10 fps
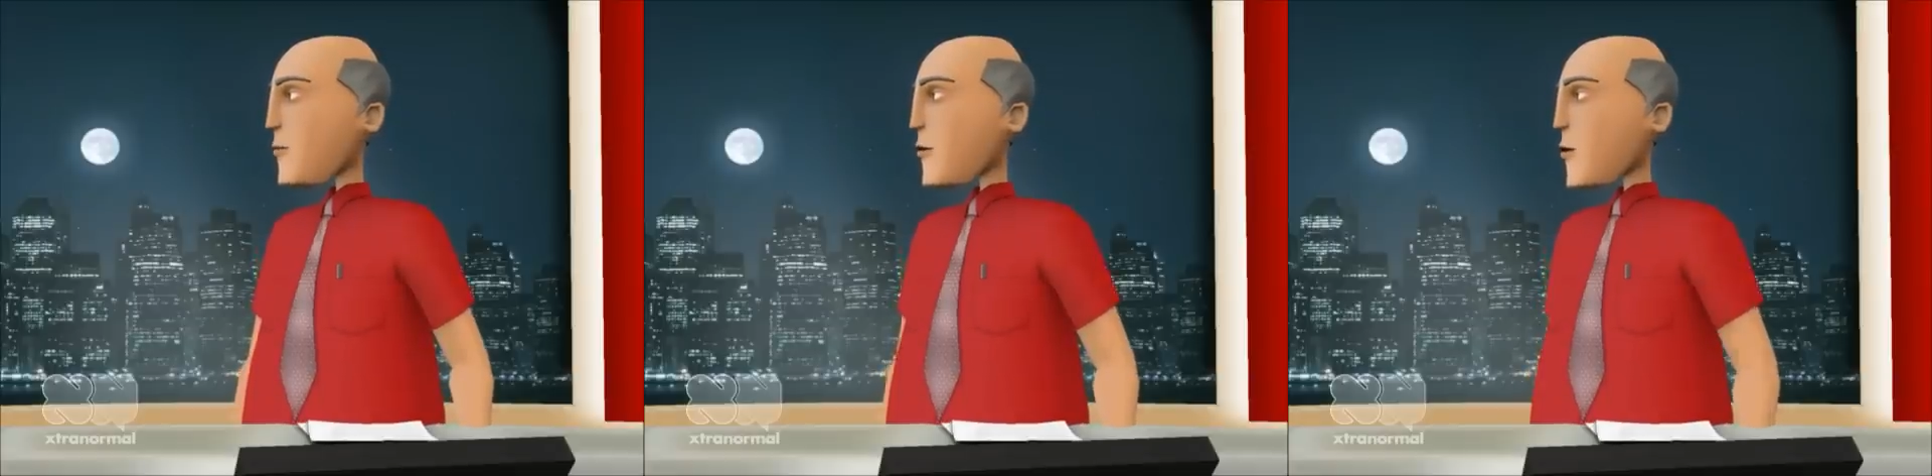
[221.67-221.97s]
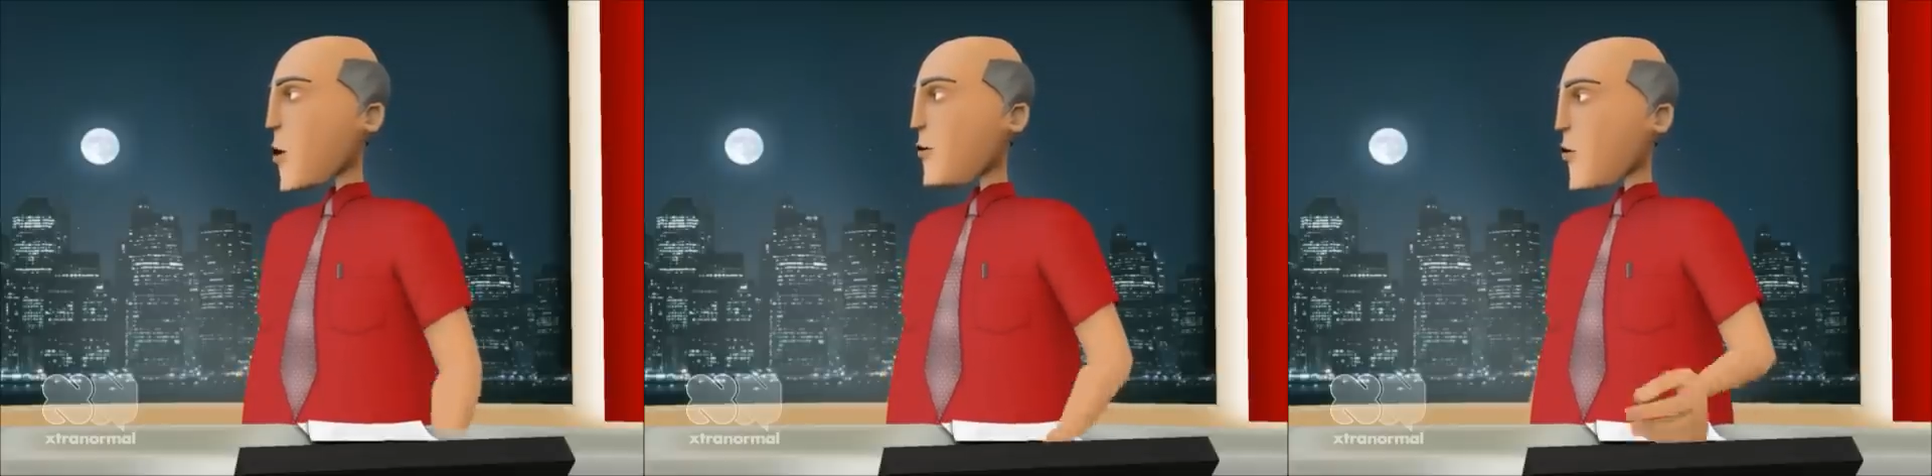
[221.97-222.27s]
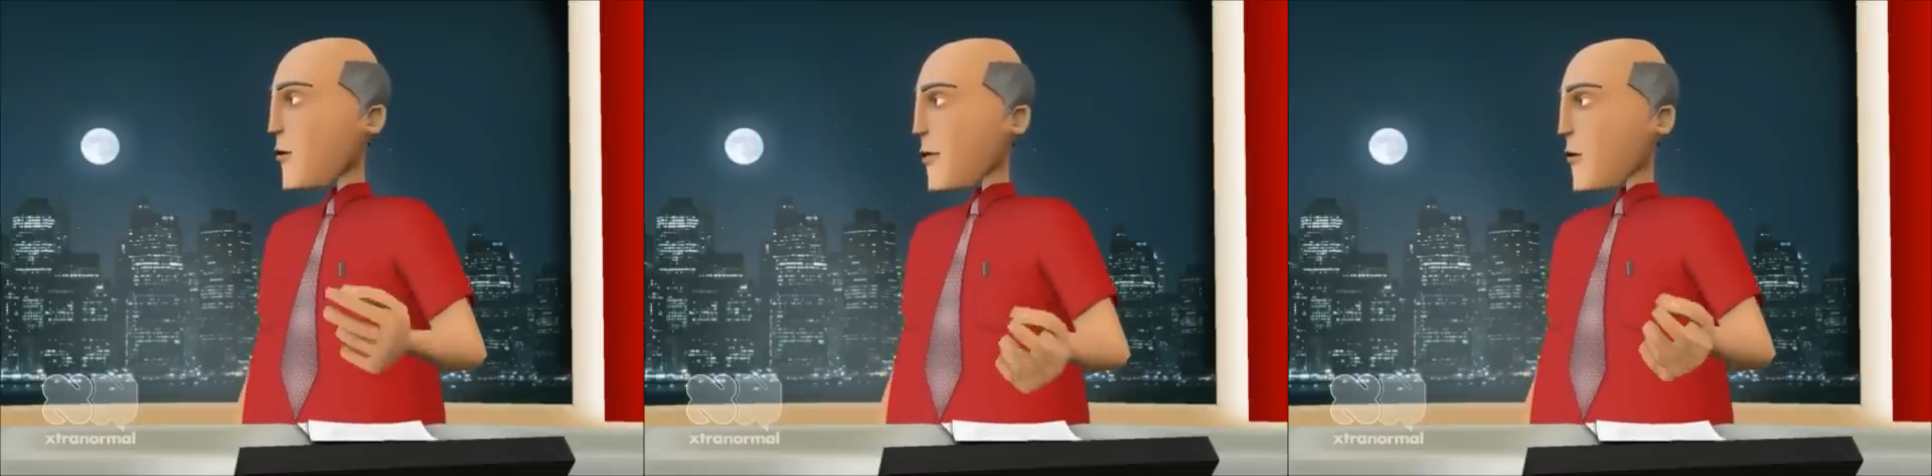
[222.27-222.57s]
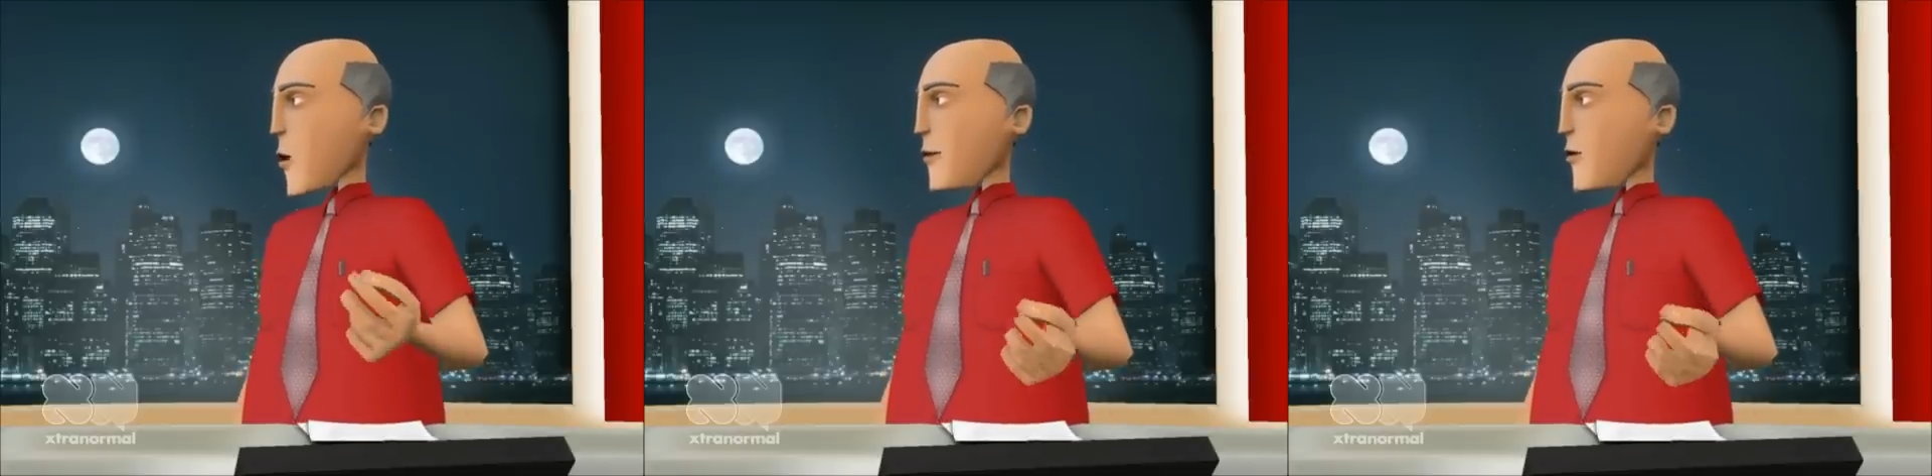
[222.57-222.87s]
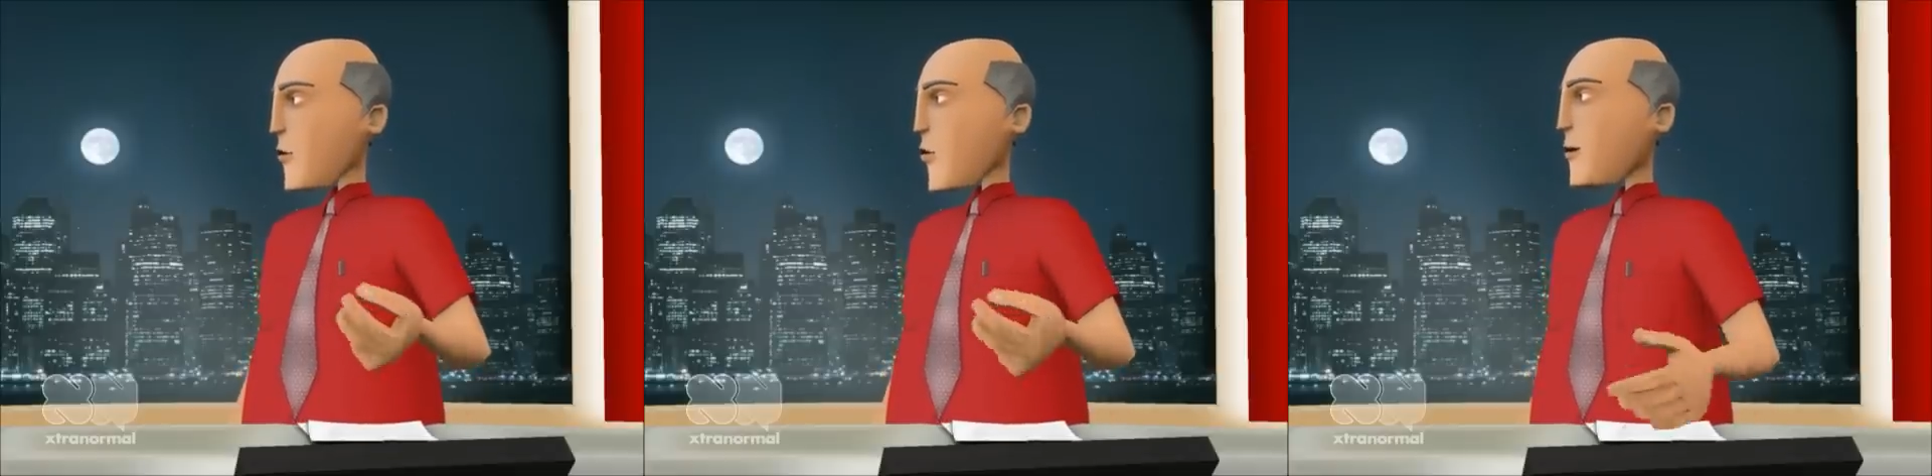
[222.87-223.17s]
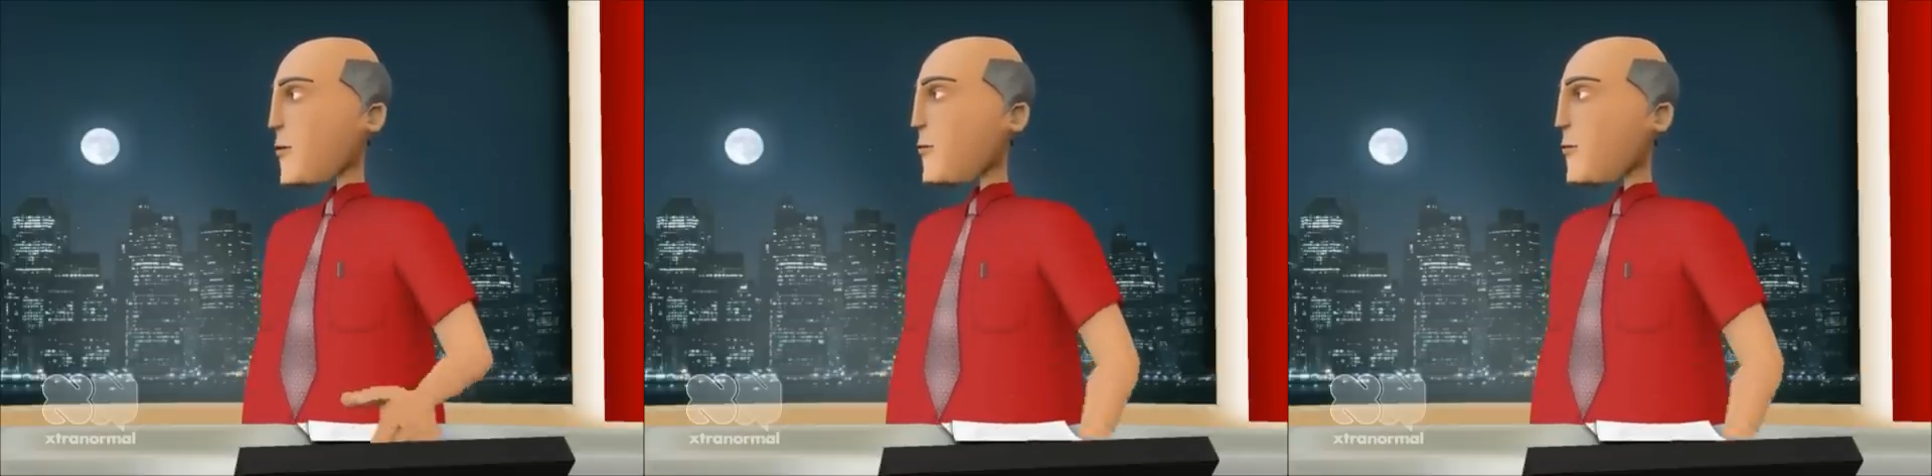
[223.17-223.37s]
whether you will fall through it.